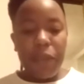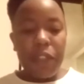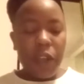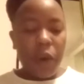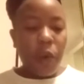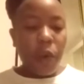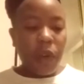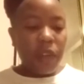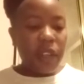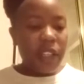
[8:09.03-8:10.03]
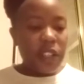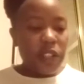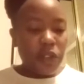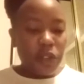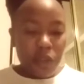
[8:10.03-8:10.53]
So one of the things
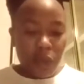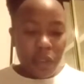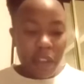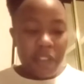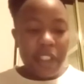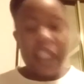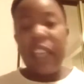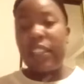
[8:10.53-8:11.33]
to do, definitely,